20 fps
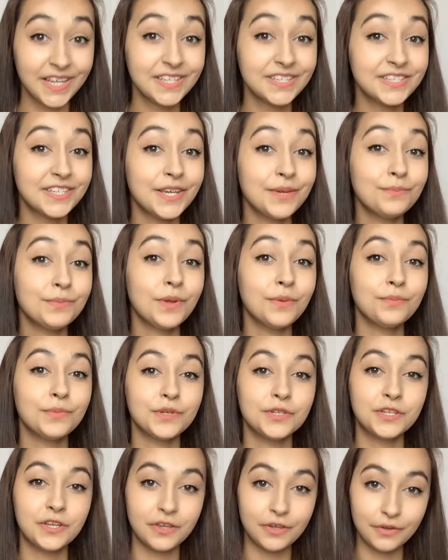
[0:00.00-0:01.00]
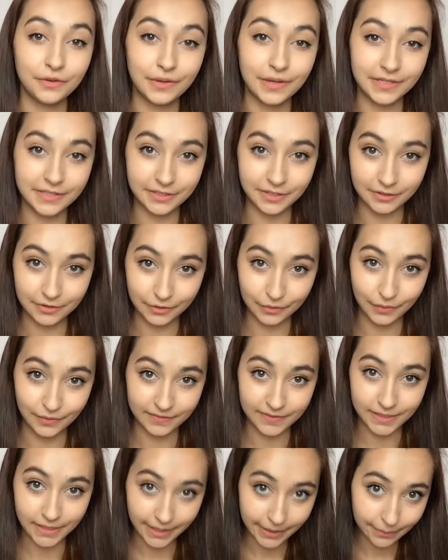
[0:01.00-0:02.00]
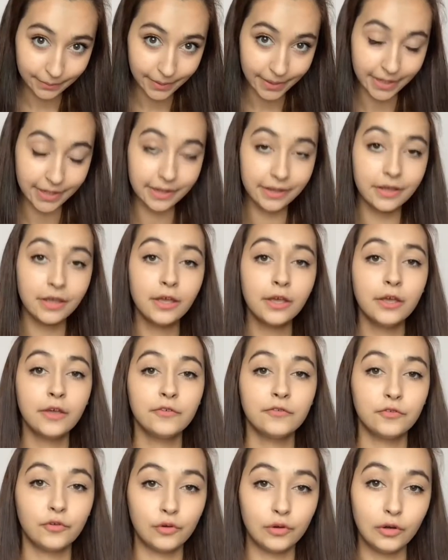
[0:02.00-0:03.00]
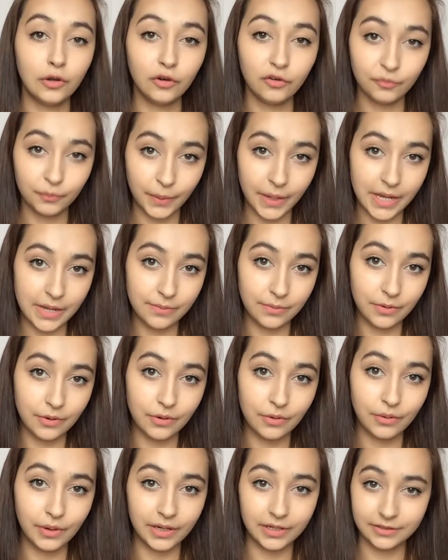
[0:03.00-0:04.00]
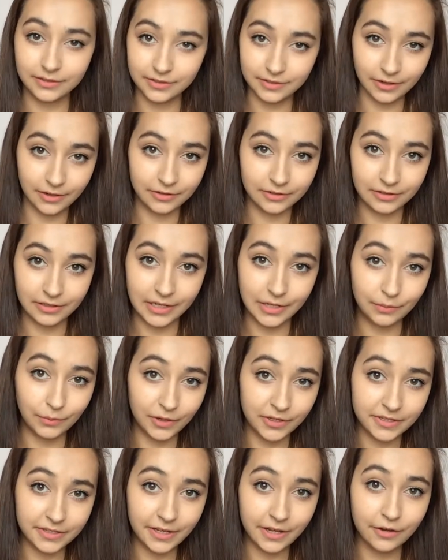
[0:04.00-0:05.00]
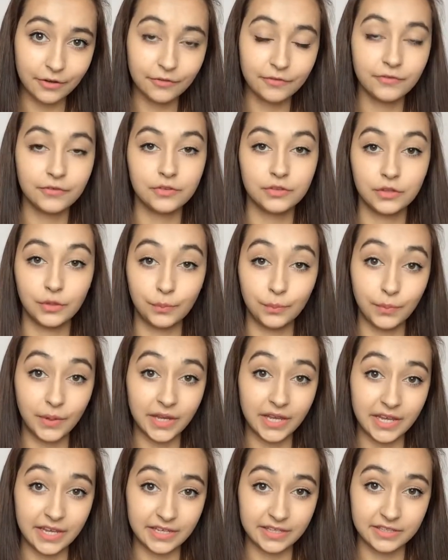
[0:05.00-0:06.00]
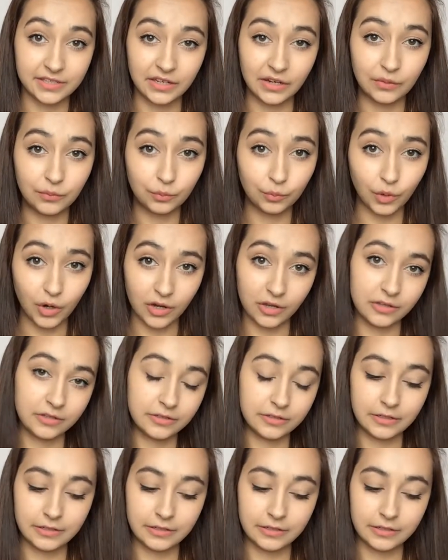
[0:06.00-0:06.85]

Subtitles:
Tip number 2 is to do with sleeping. For a lot of people, and certainly myself, the biggest and worst